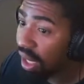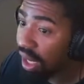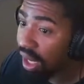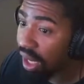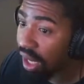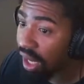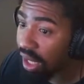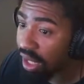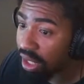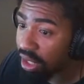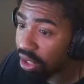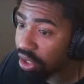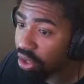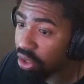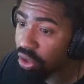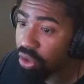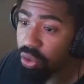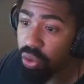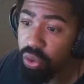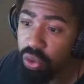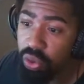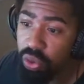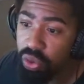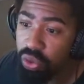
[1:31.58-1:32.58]
a
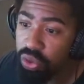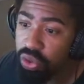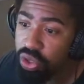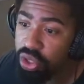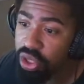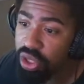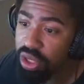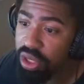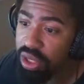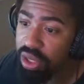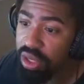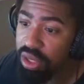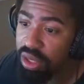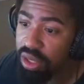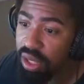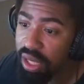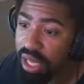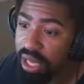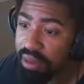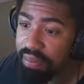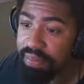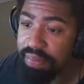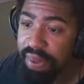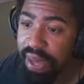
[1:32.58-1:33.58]
huge
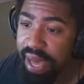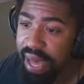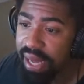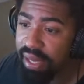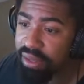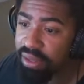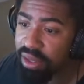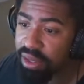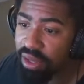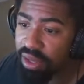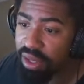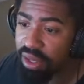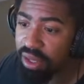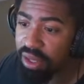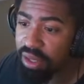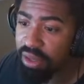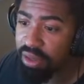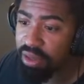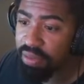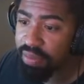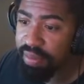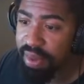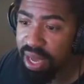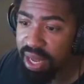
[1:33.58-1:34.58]
impact on
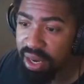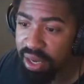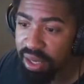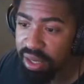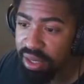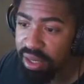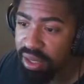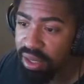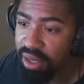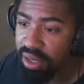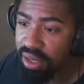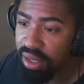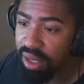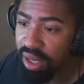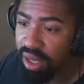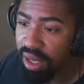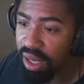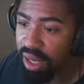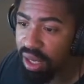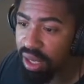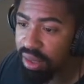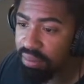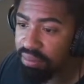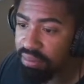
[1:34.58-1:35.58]
the meta.
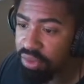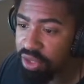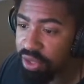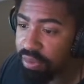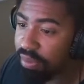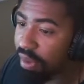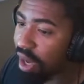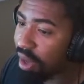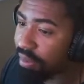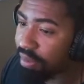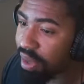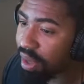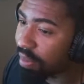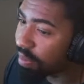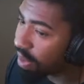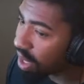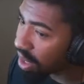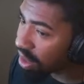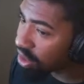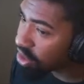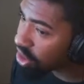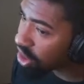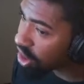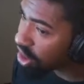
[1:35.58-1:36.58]
She might be a
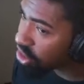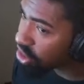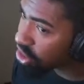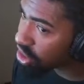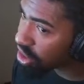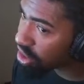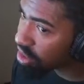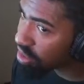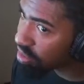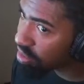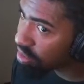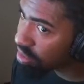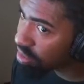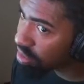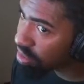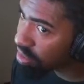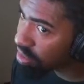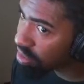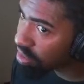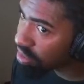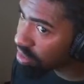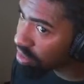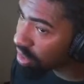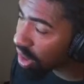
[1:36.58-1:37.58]
meta changer.
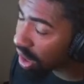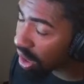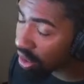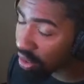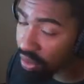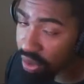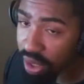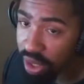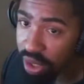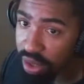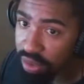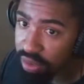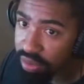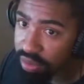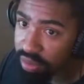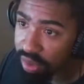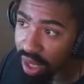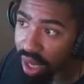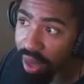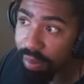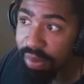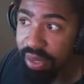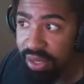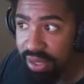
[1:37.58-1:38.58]
I don't know.
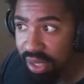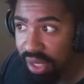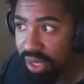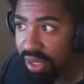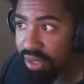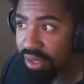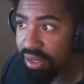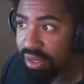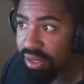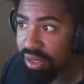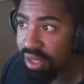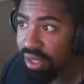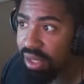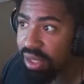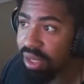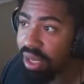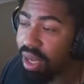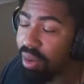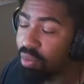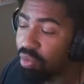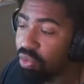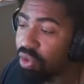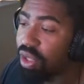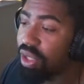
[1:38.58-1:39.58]
I'm excited to see.
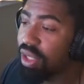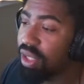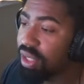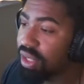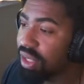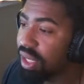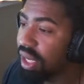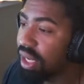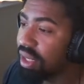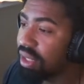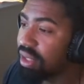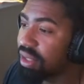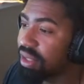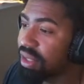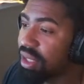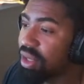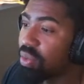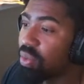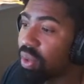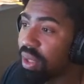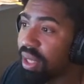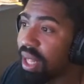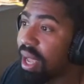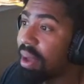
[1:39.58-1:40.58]
I'm really excited to see
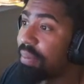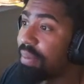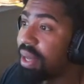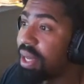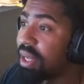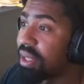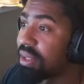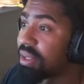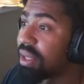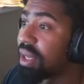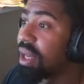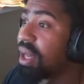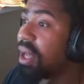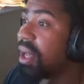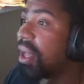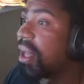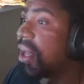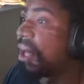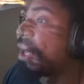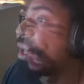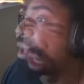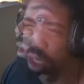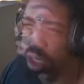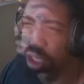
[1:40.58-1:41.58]
what that means.
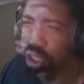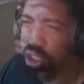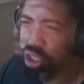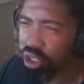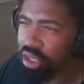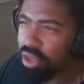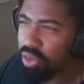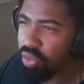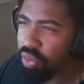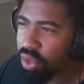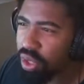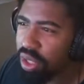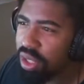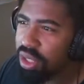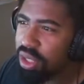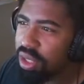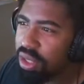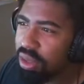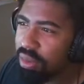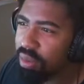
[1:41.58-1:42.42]
Is she really